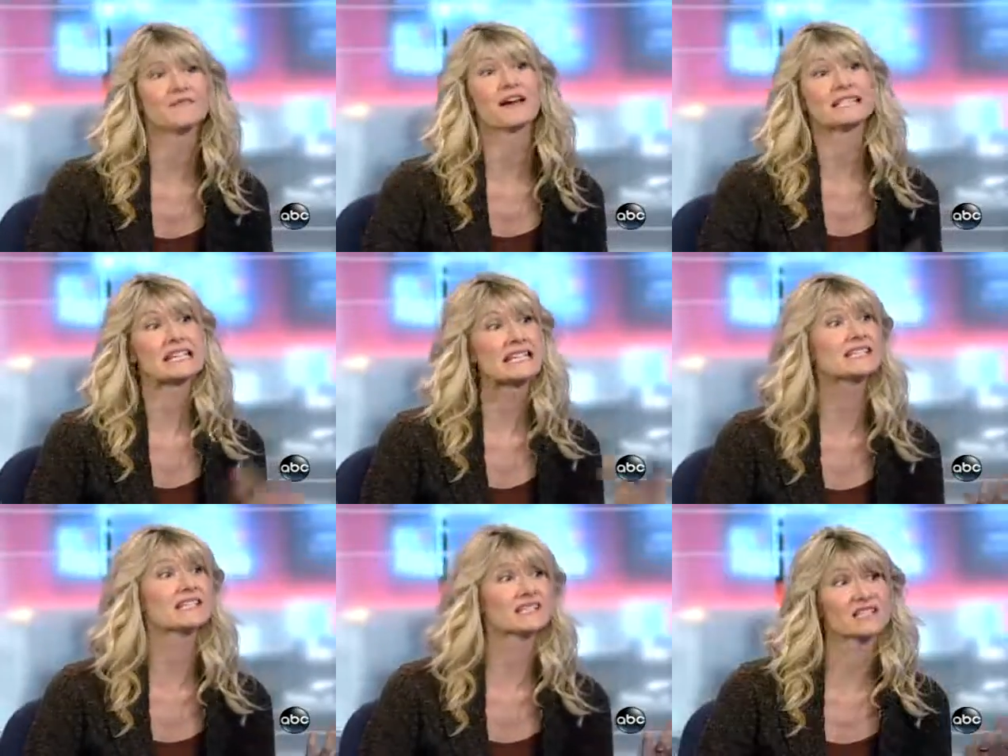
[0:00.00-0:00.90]
In fact, he
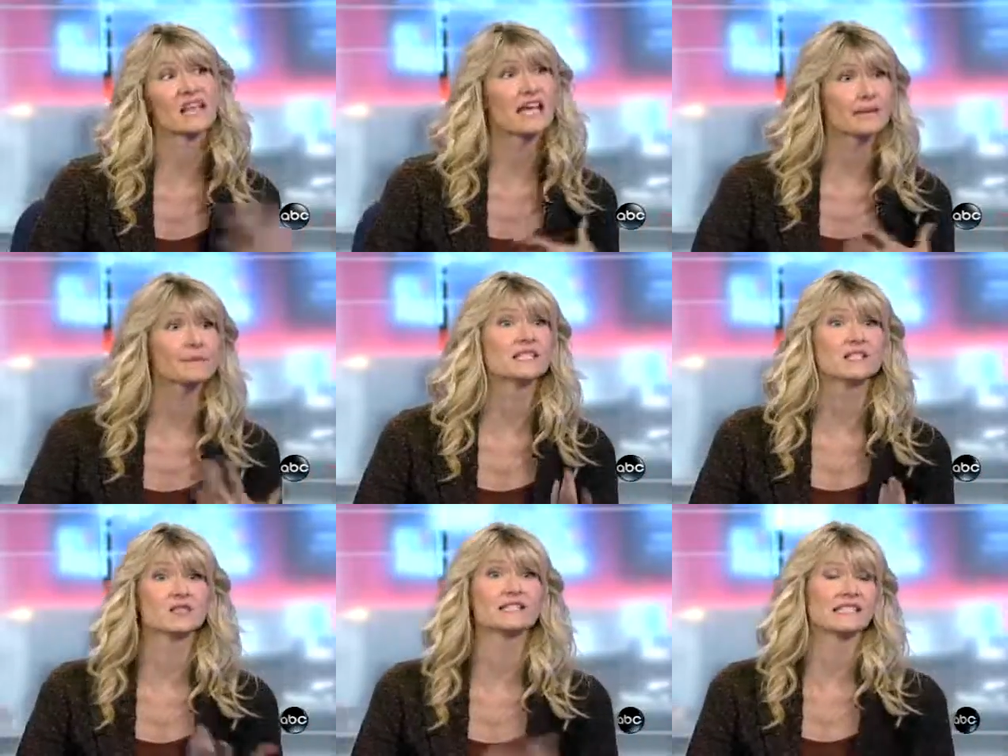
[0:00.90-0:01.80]
doesn't like me to
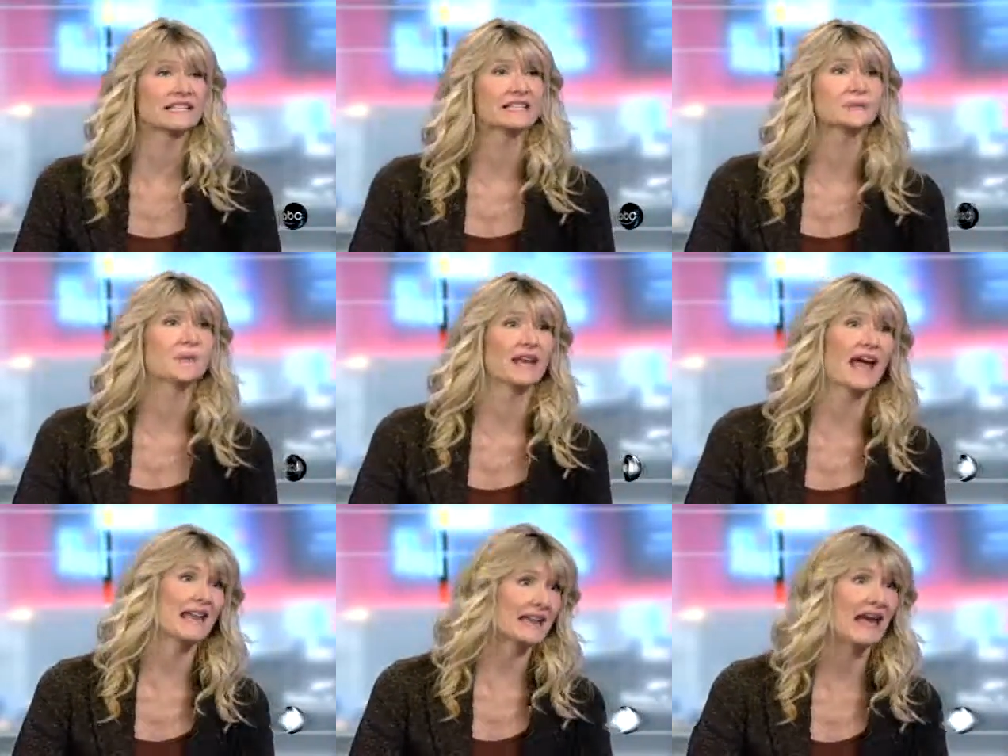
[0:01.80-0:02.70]
do scenes, but
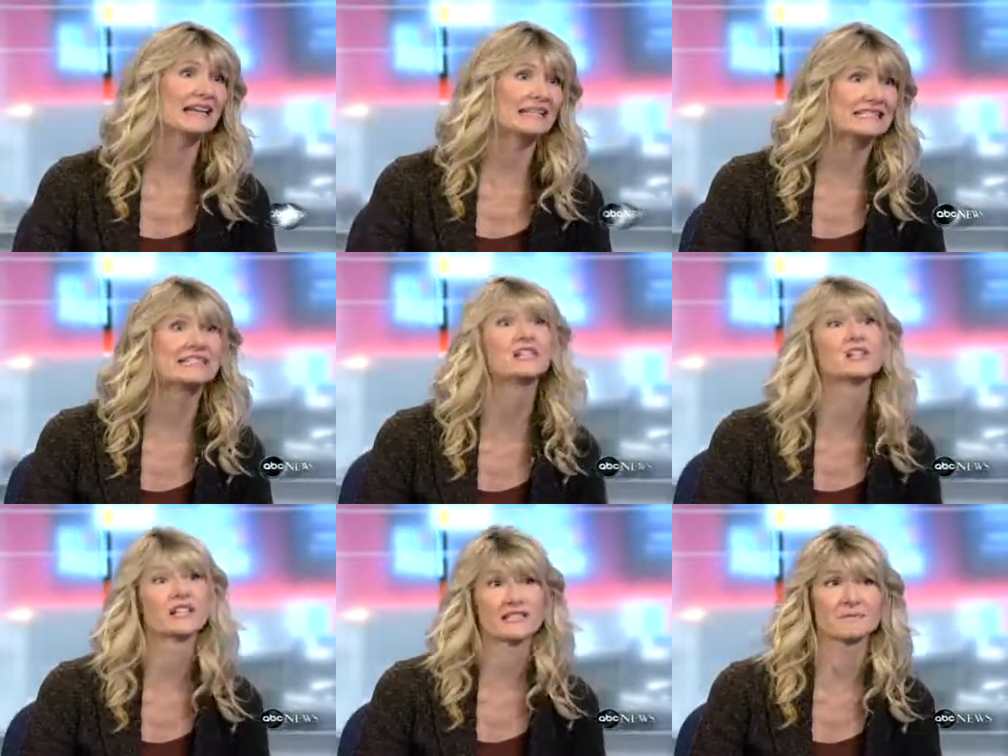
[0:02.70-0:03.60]
at night at
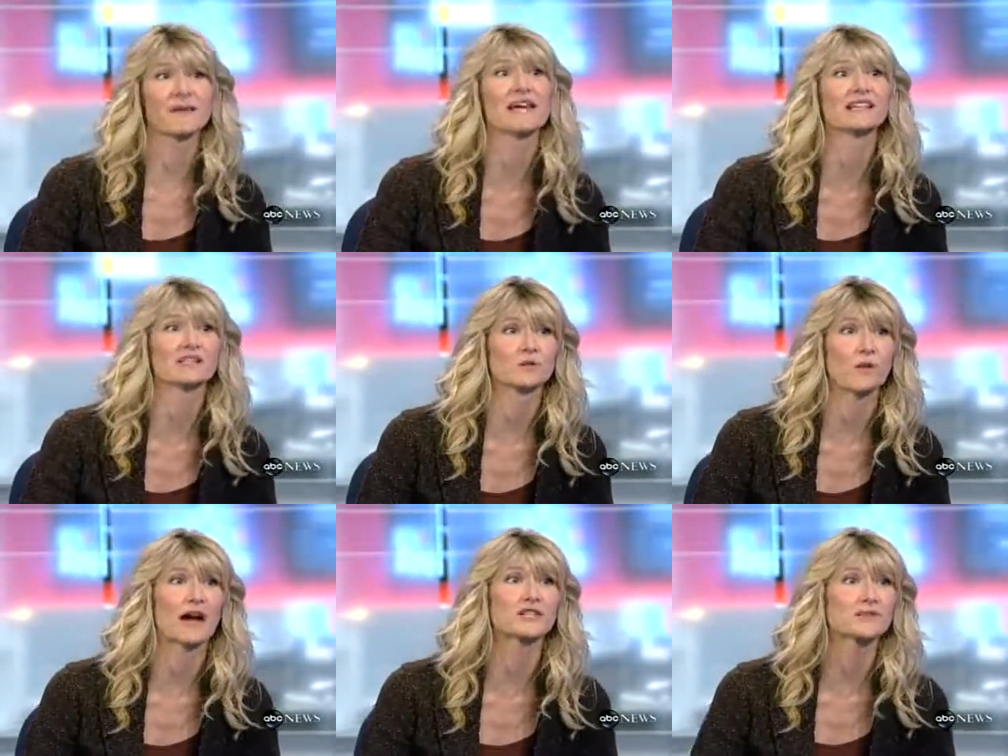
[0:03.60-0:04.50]
dinner he's made to
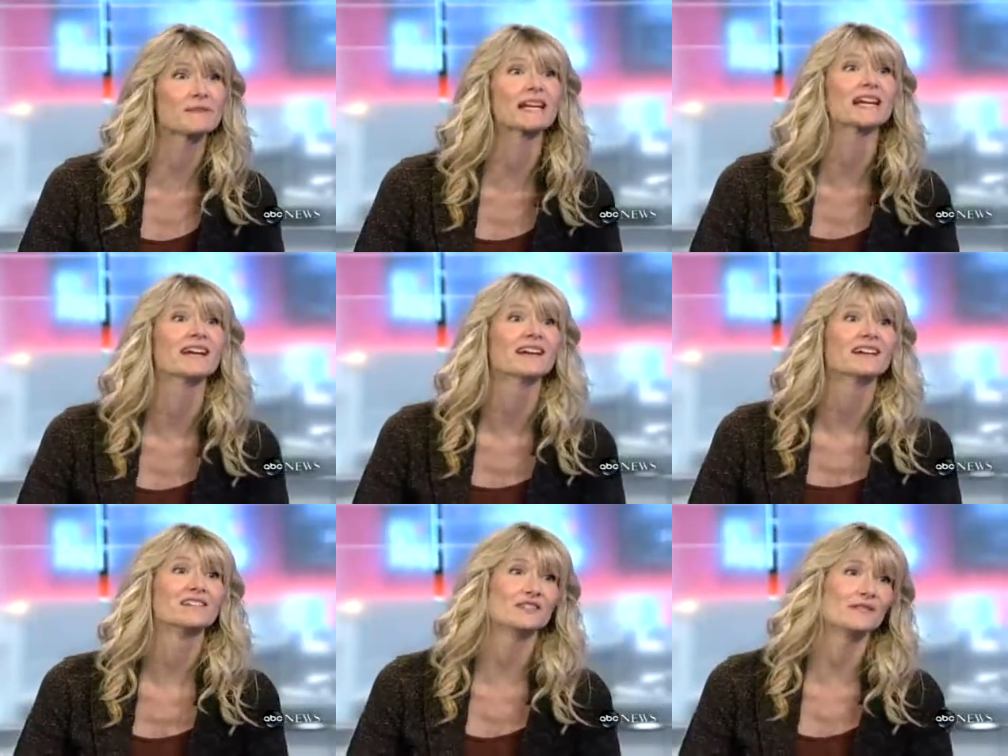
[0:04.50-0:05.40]
watch me
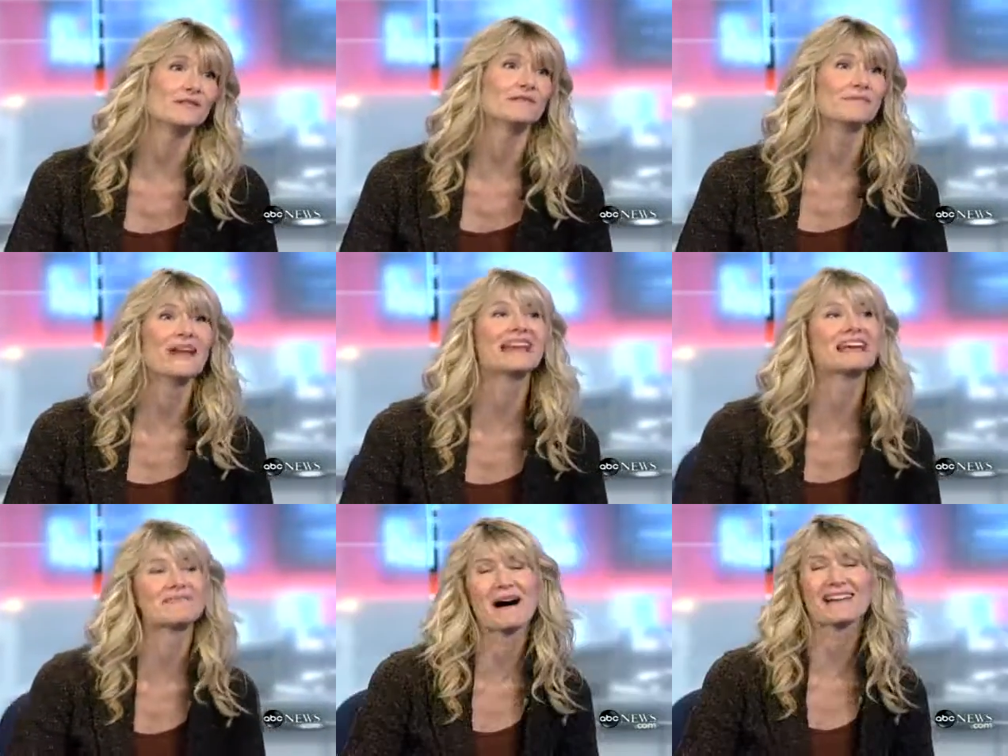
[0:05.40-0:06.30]
do
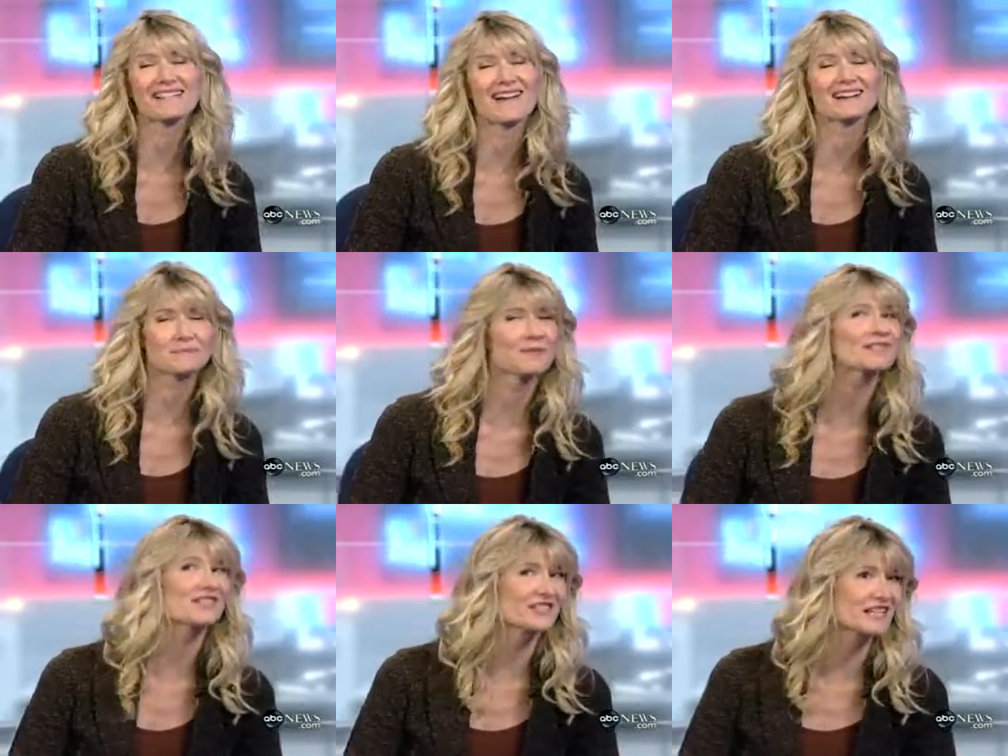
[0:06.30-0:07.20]
many monologues,
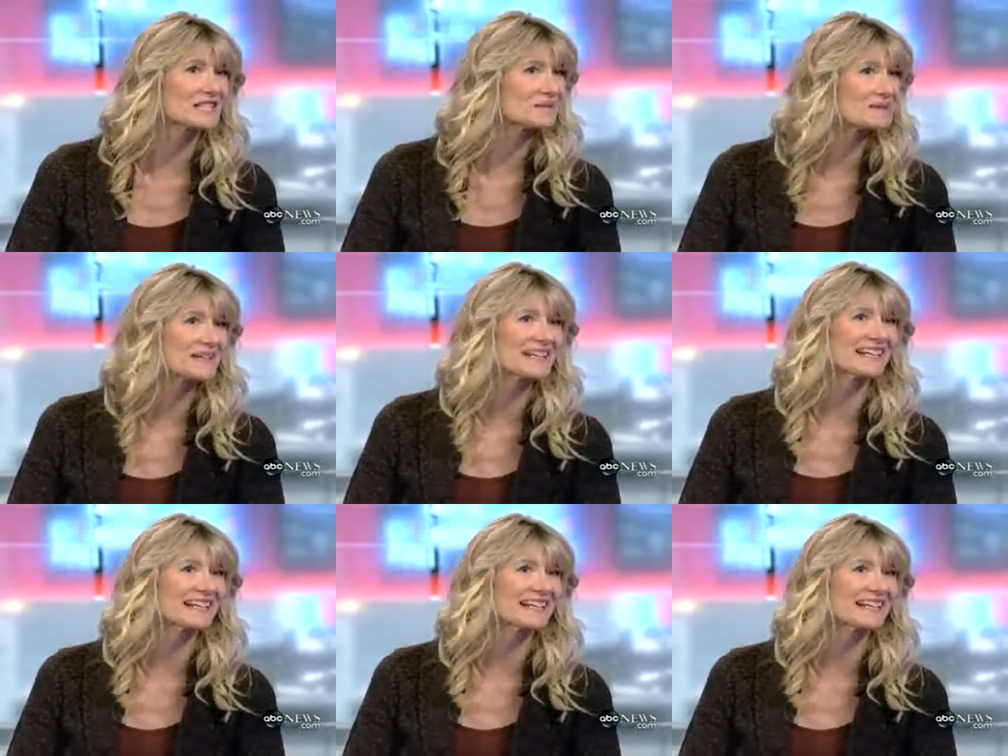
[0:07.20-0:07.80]
mostly Shakespearean.